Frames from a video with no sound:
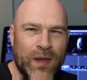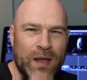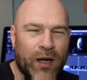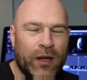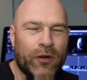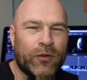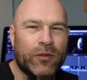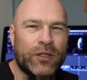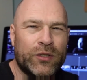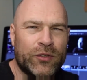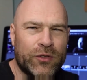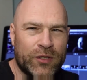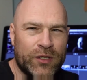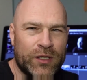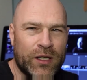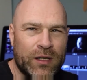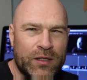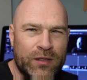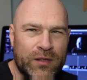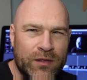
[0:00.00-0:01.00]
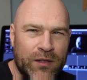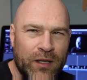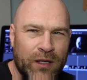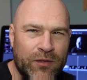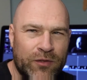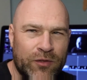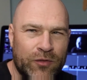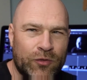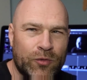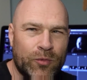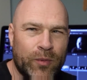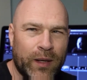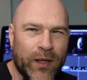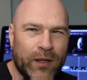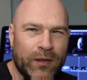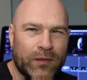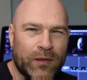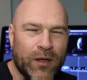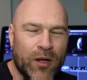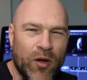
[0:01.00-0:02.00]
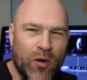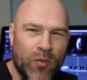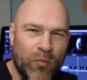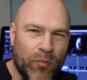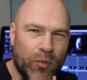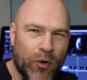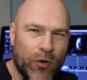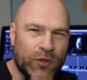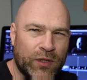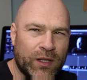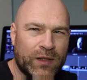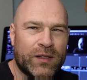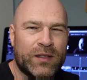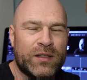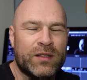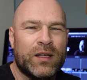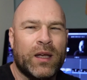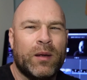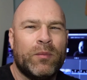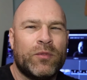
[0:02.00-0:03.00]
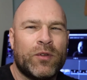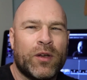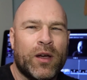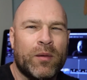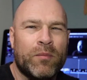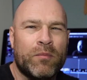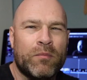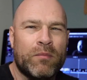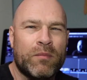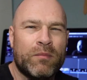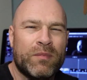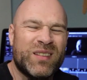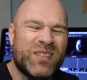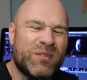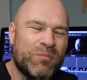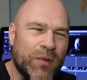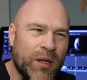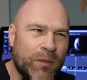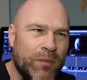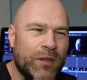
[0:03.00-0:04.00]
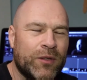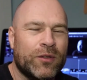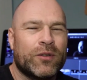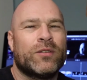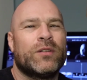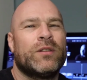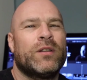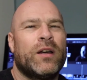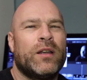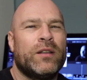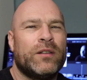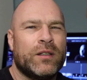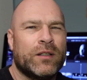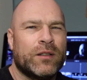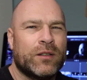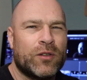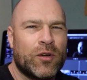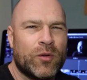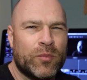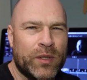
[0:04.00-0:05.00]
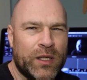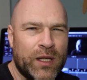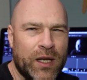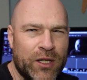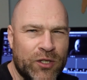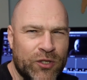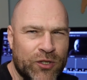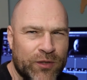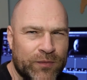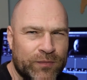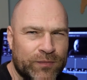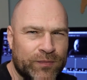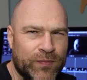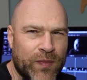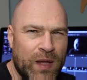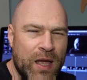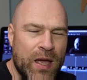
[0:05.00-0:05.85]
I only suggest that doing both at the same time is maybe not an ideal combination,